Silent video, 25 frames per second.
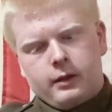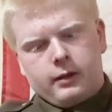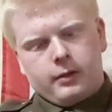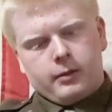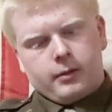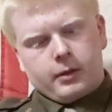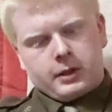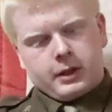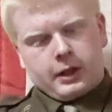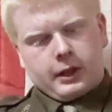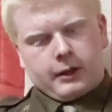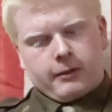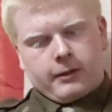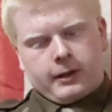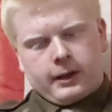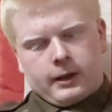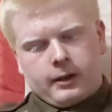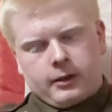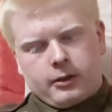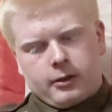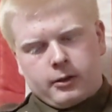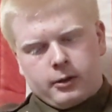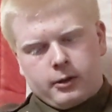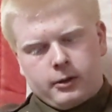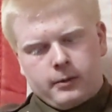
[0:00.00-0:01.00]
which I find
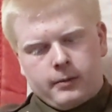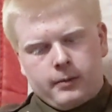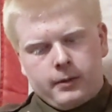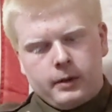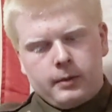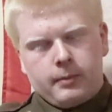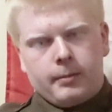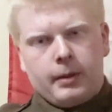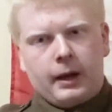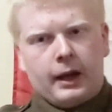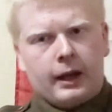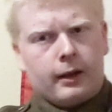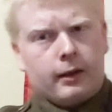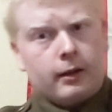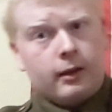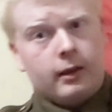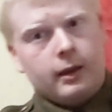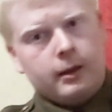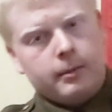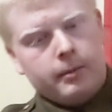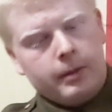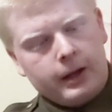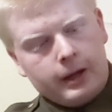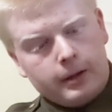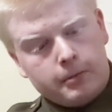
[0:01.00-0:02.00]
cool. Back
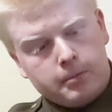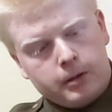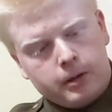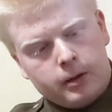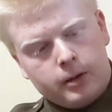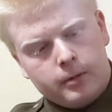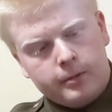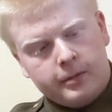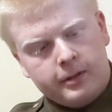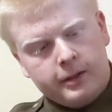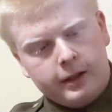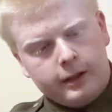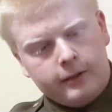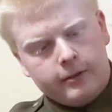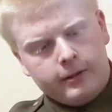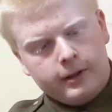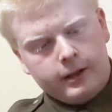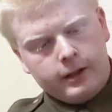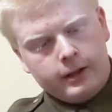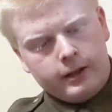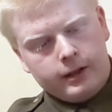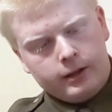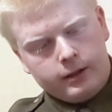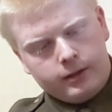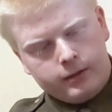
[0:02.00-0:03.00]
in the back palm
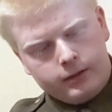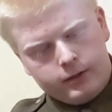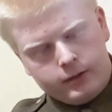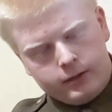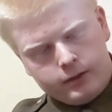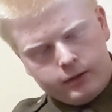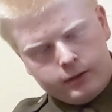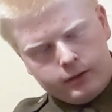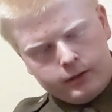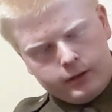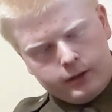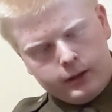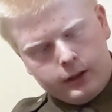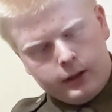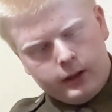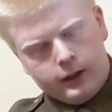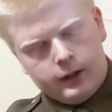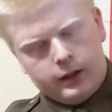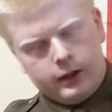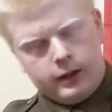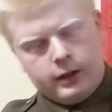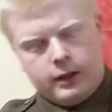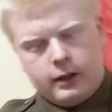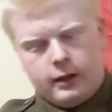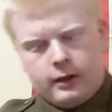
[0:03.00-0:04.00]
safety,
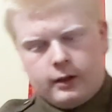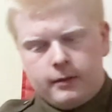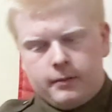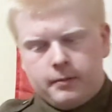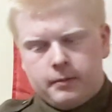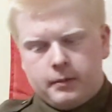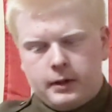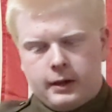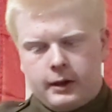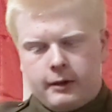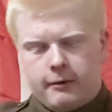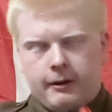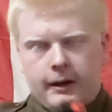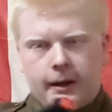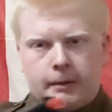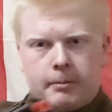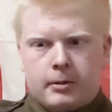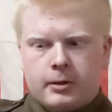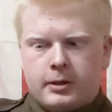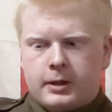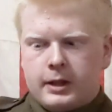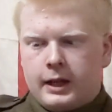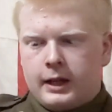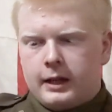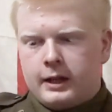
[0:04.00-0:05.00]
if I
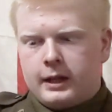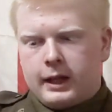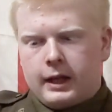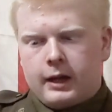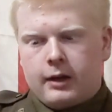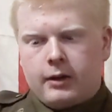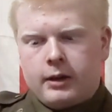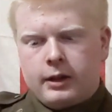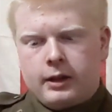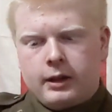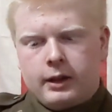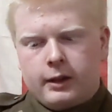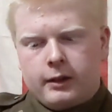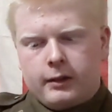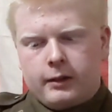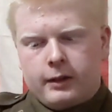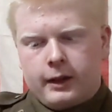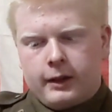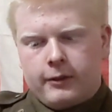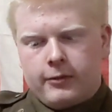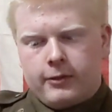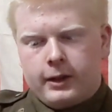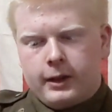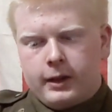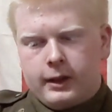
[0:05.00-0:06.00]
push that down and this
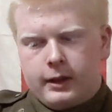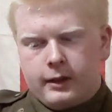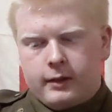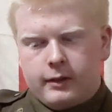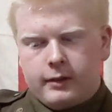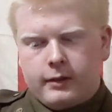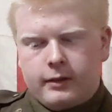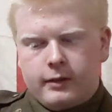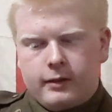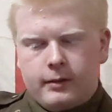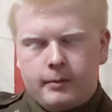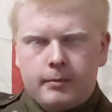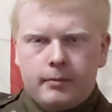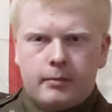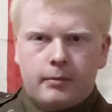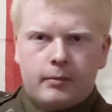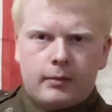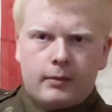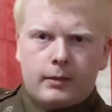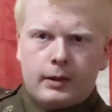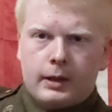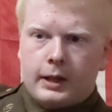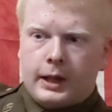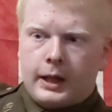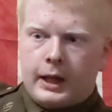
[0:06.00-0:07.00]
safety is
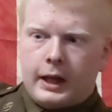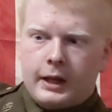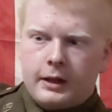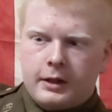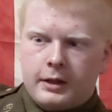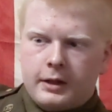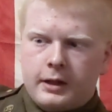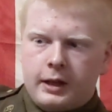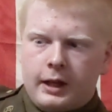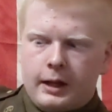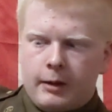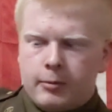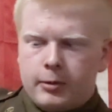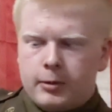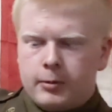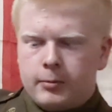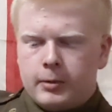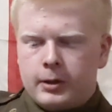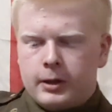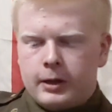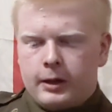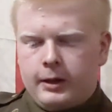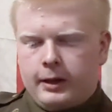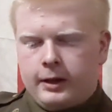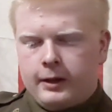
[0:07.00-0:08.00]
engaged, it won't
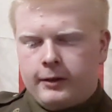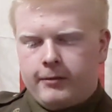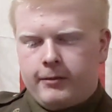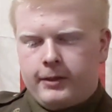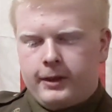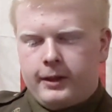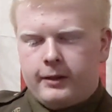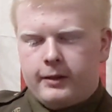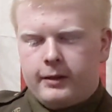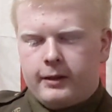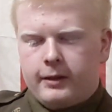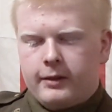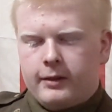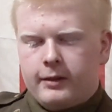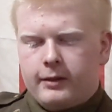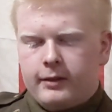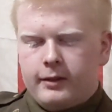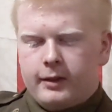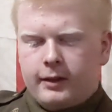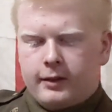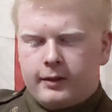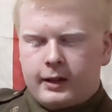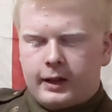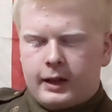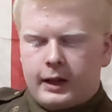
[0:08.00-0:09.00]
work. And if this is
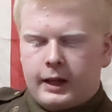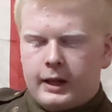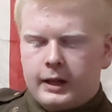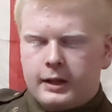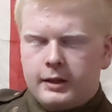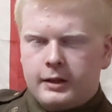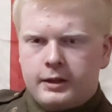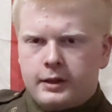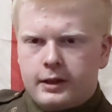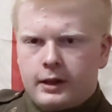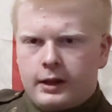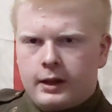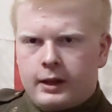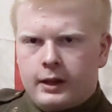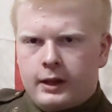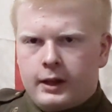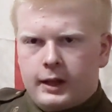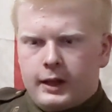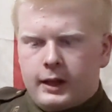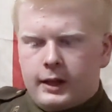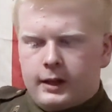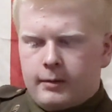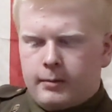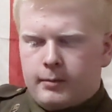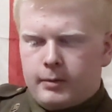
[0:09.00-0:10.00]
disengaged,
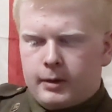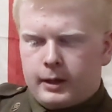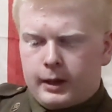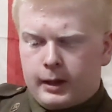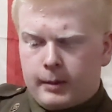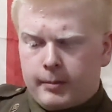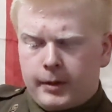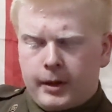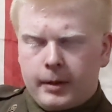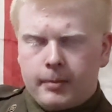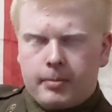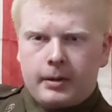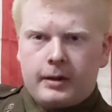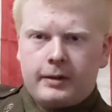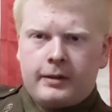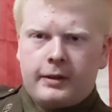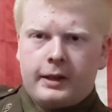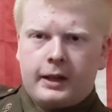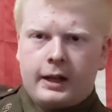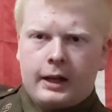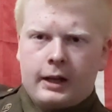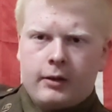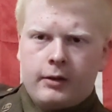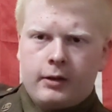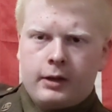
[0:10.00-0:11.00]
but I'm not pressing
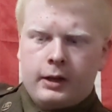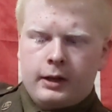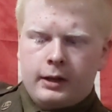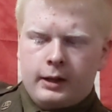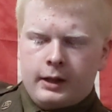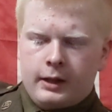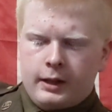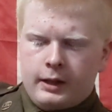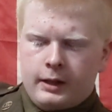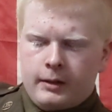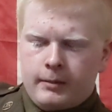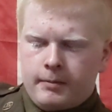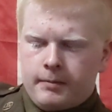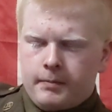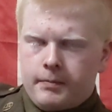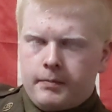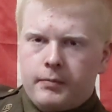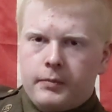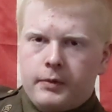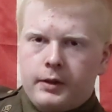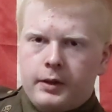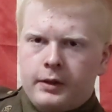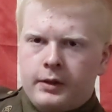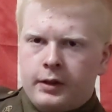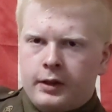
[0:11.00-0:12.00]
down,
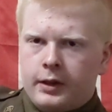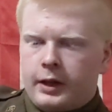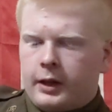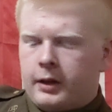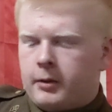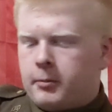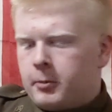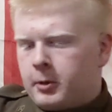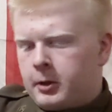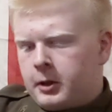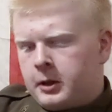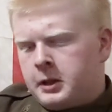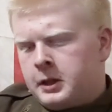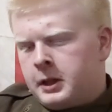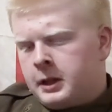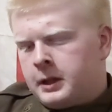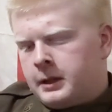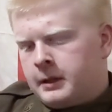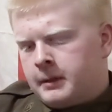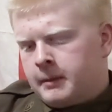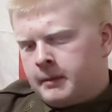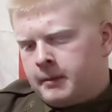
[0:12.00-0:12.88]
still doesn't work.